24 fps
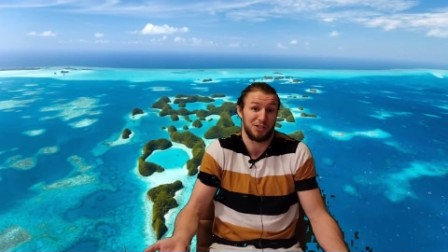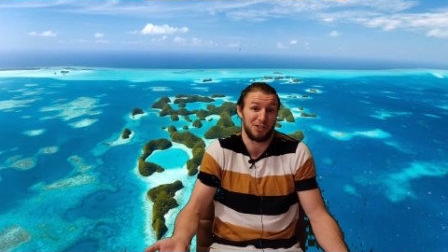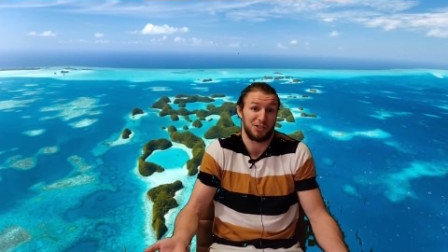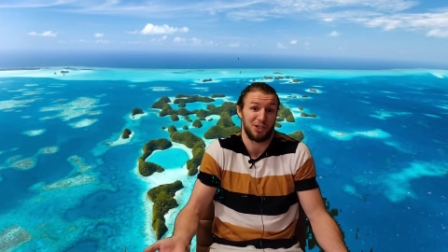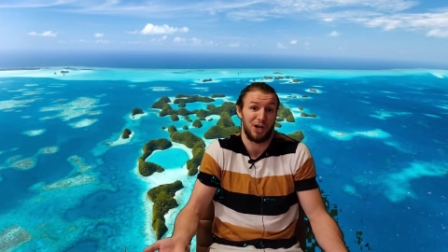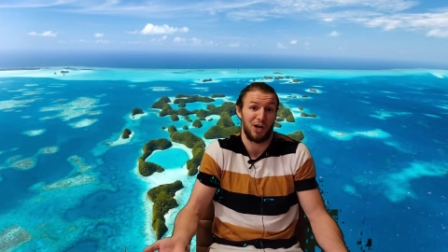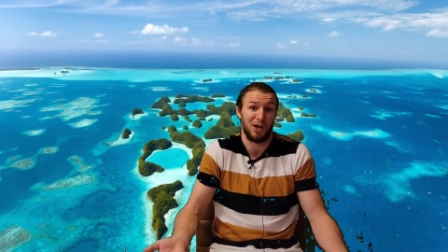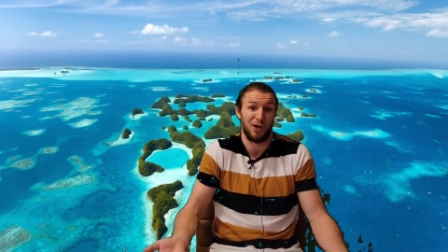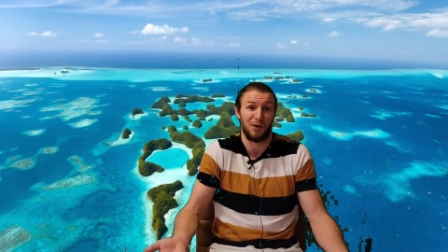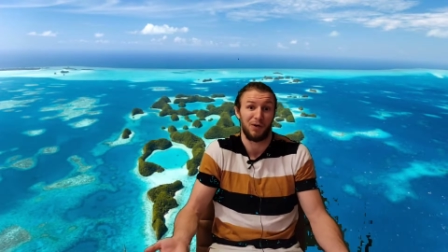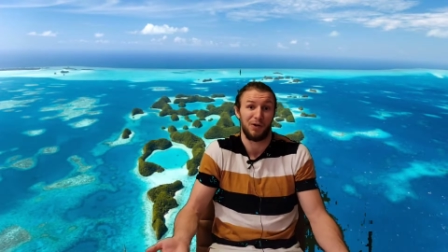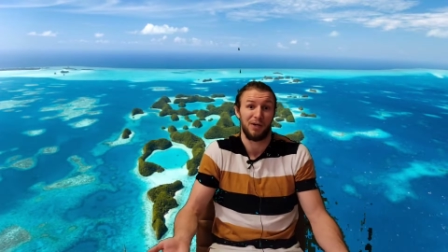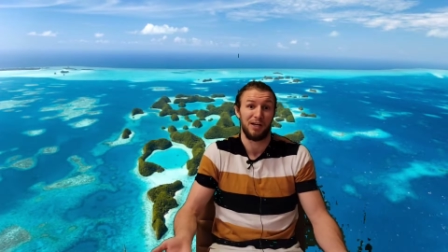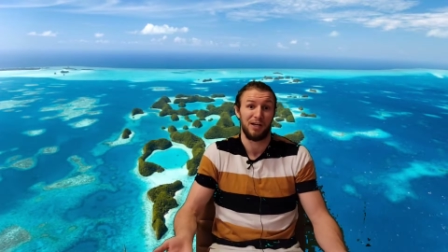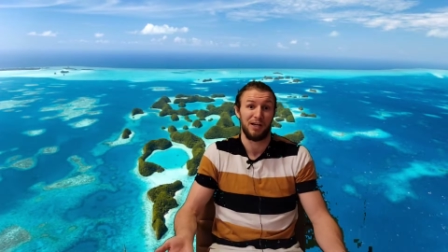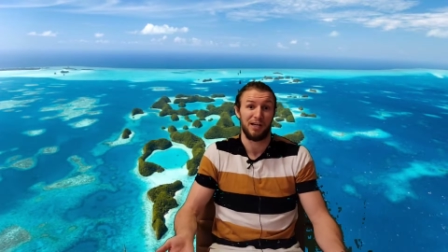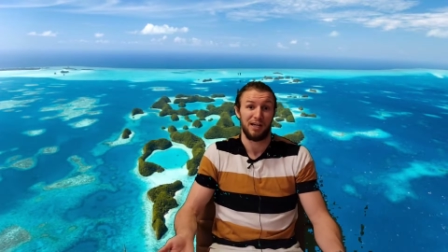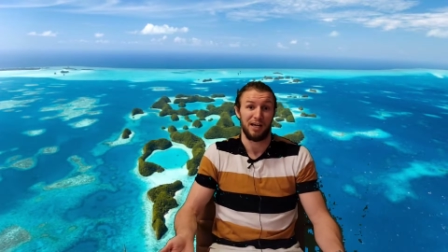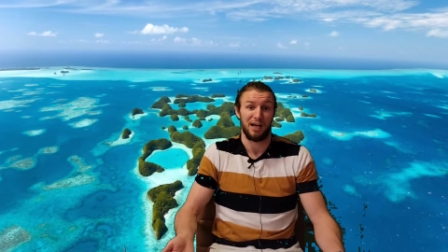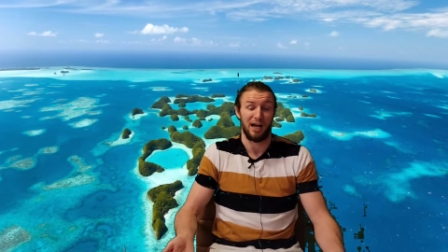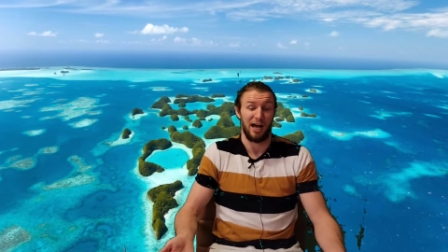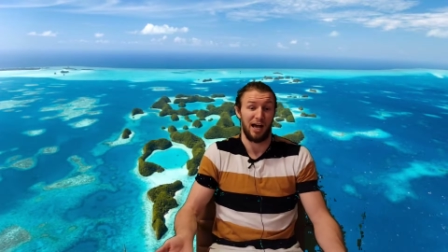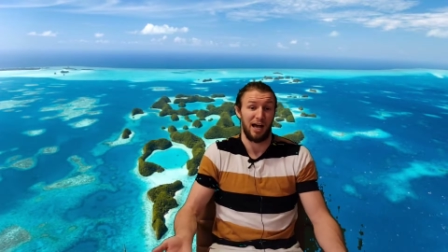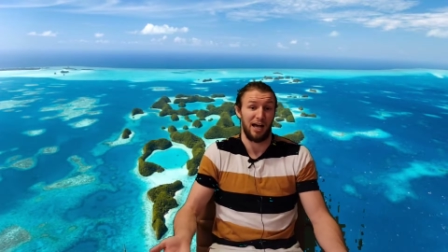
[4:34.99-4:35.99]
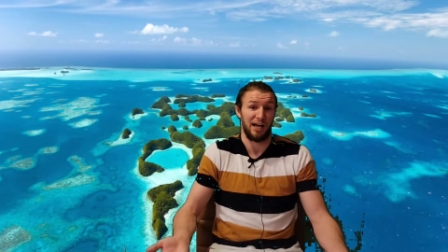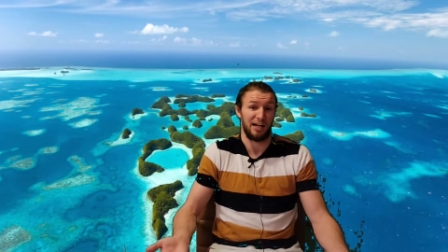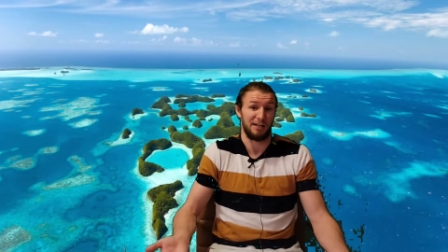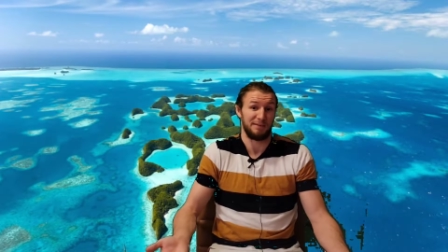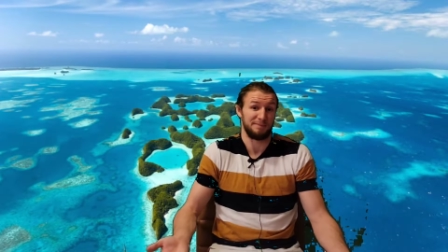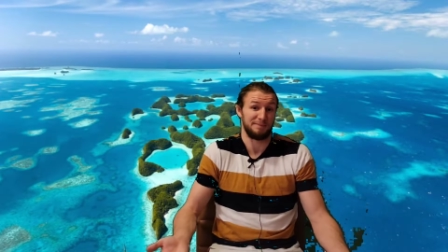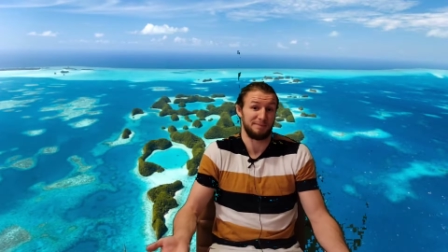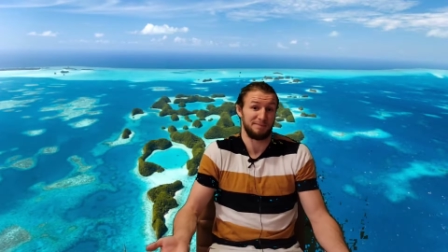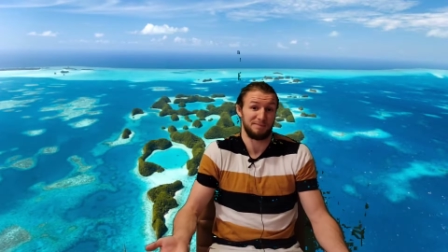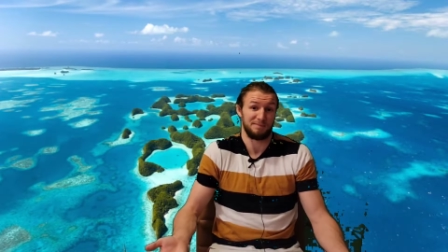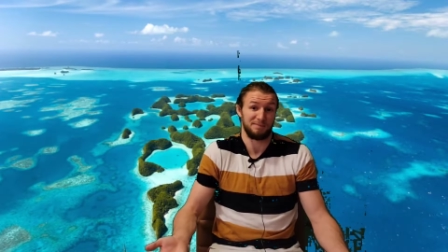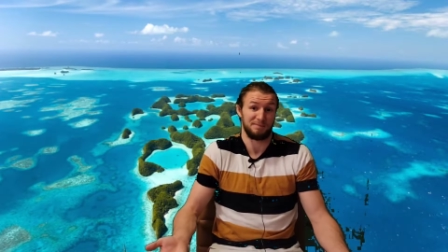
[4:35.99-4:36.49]
So
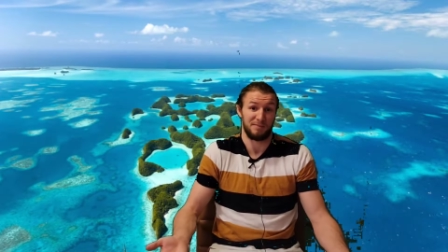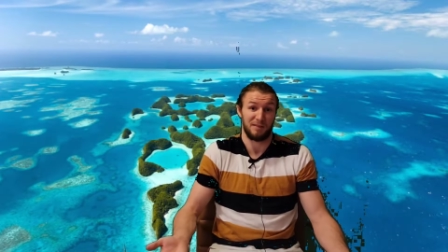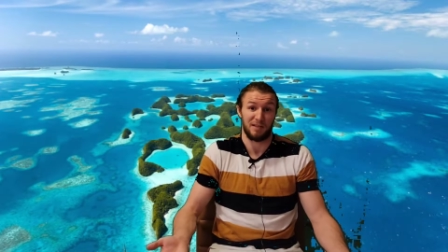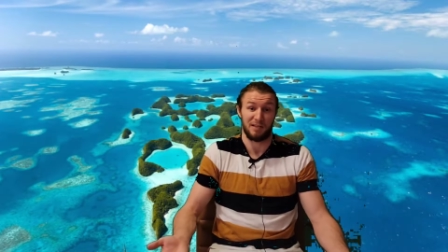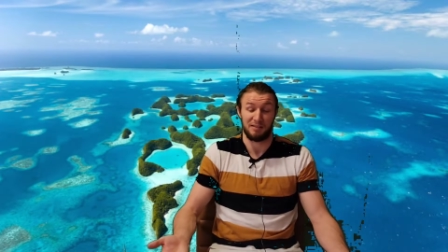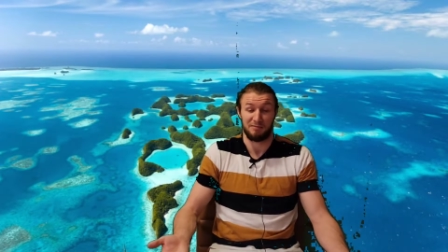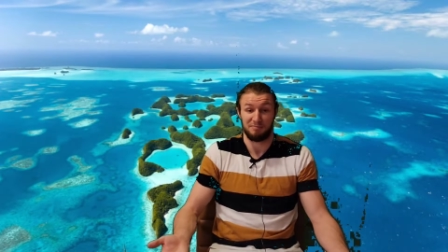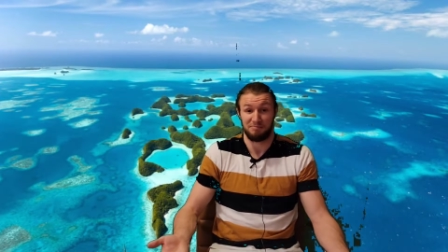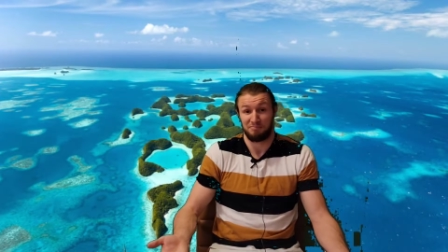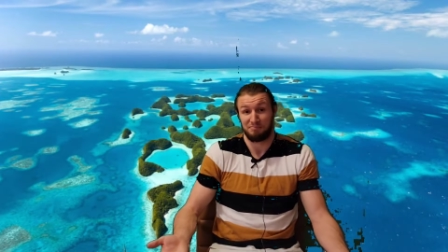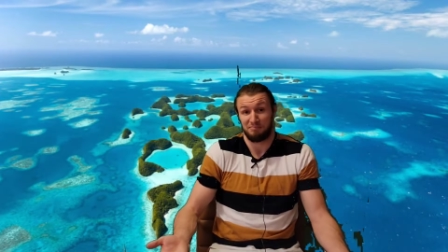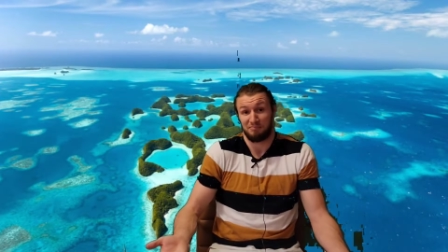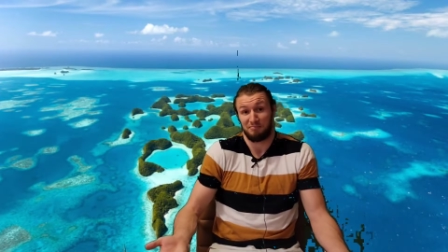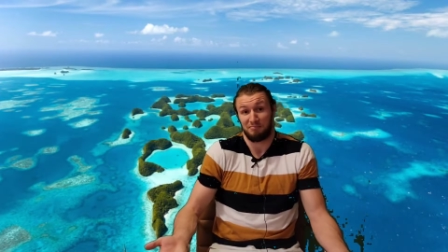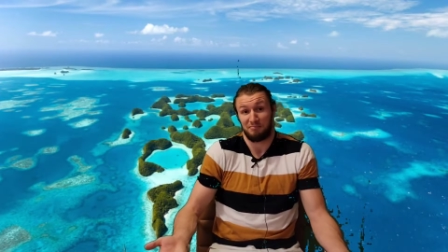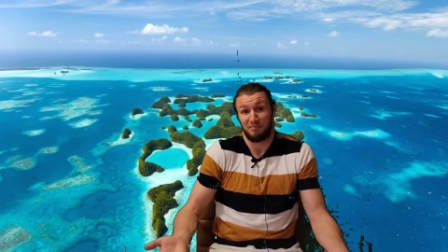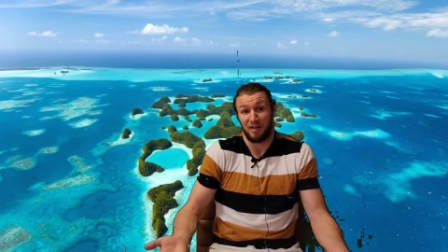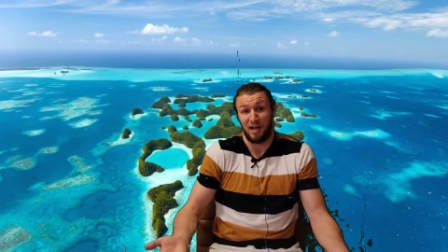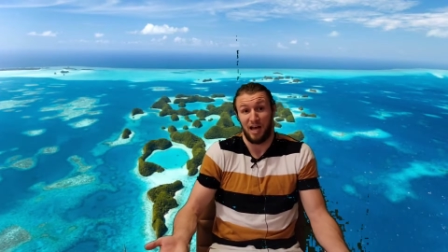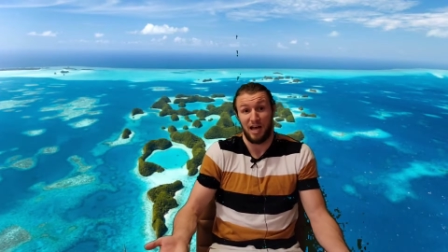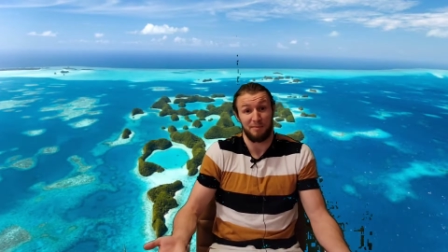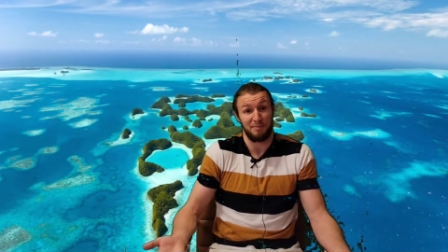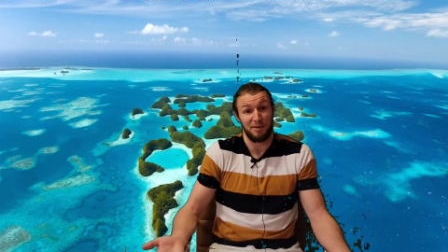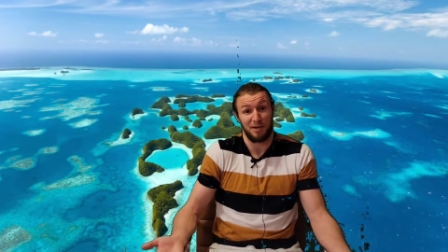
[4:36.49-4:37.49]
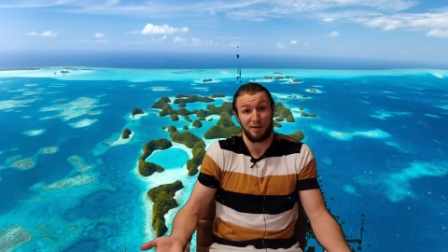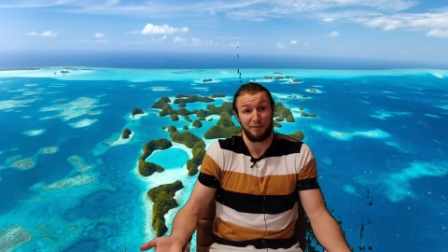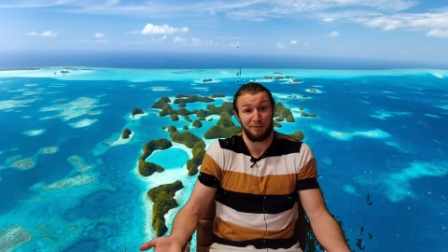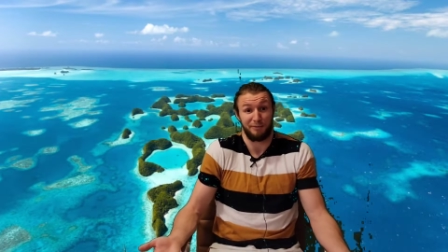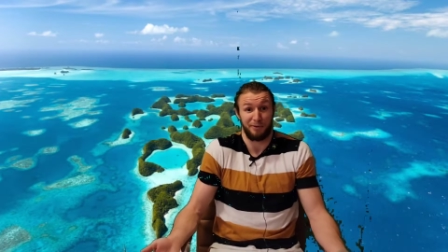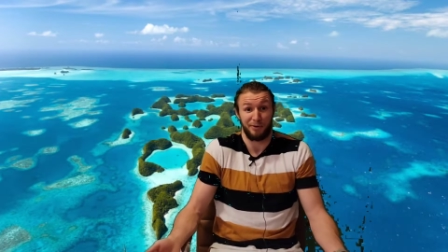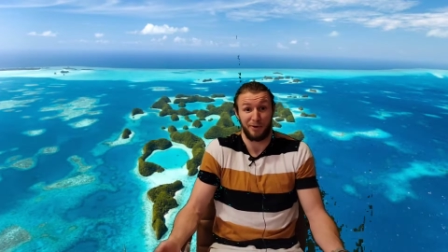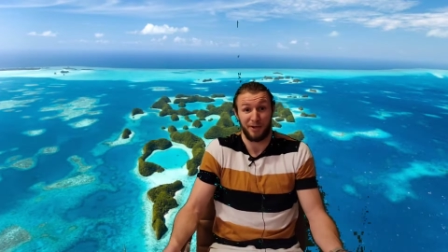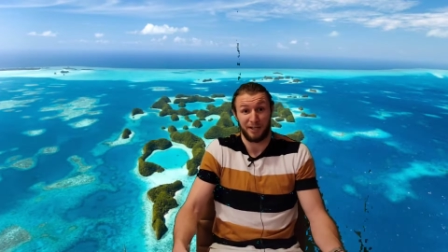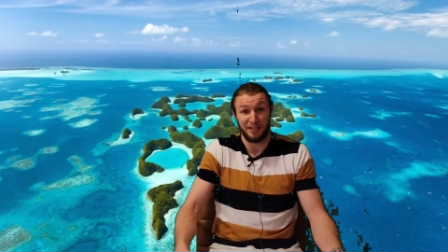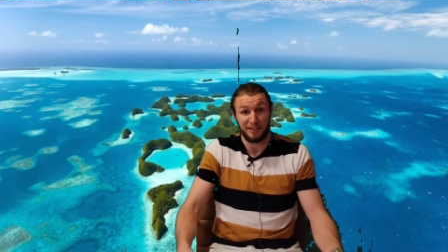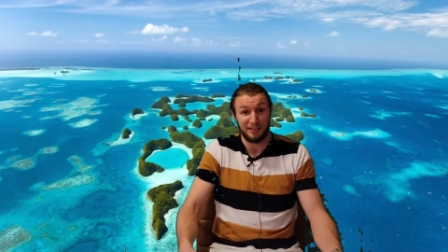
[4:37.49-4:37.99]
I'm here
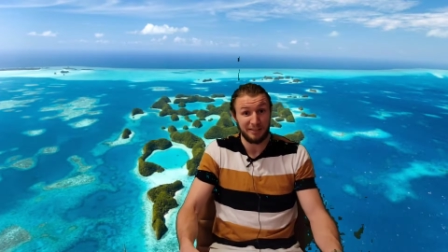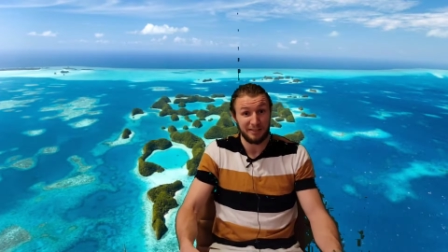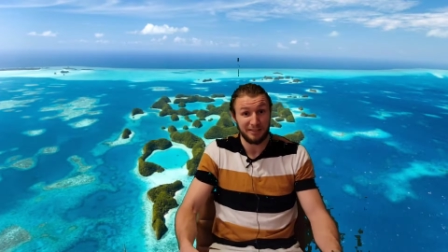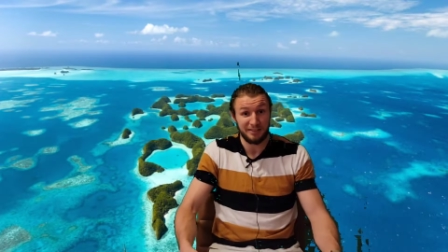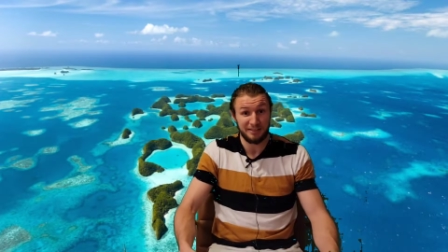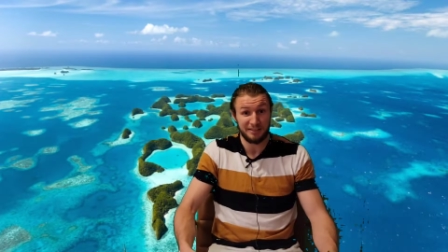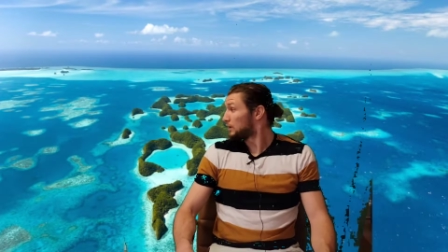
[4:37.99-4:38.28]
for it.